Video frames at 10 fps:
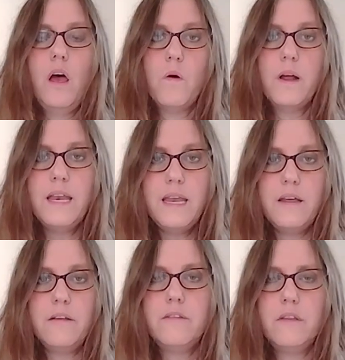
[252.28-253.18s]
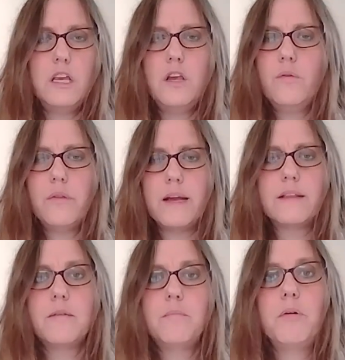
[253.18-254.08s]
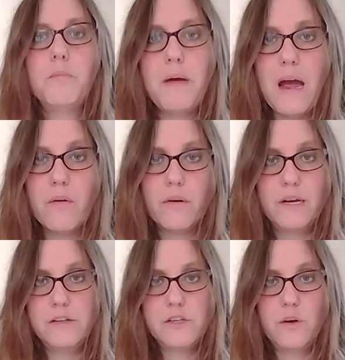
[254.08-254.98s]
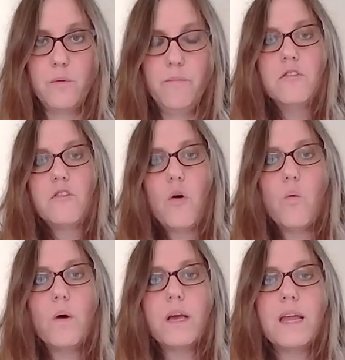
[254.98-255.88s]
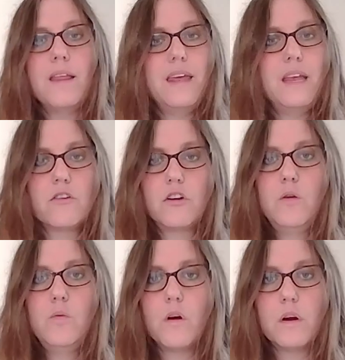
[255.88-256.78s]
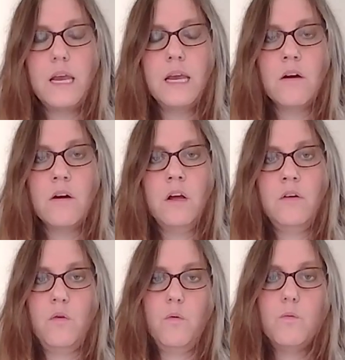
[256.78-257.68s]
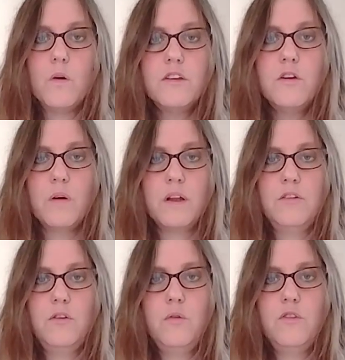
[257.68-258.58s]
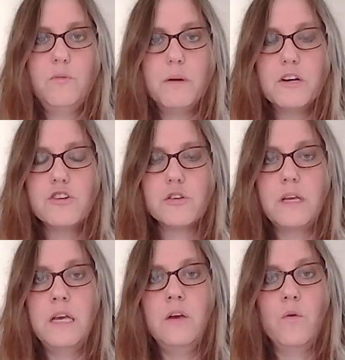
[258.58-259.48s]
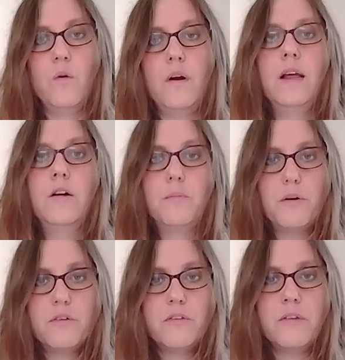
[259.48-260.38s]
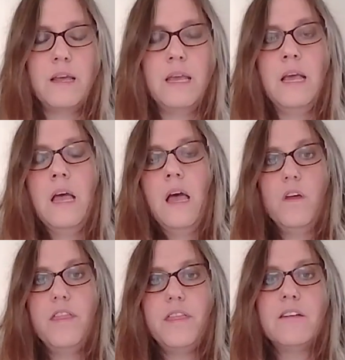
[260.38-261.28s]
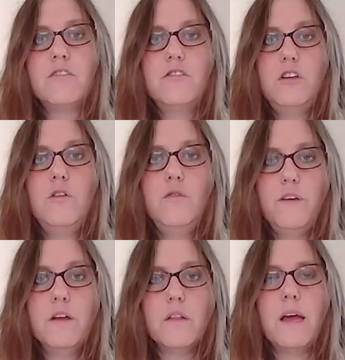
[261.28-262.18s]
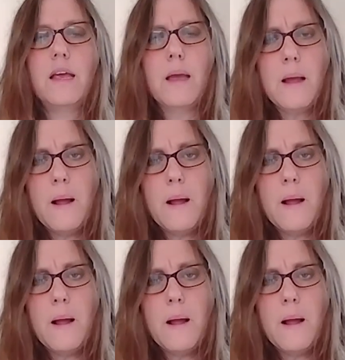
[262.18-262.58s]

what it is that you'd like to put power into. So what kind of things are you working on, or what do you want to do spiritually or interpersonally? What things do you feel like,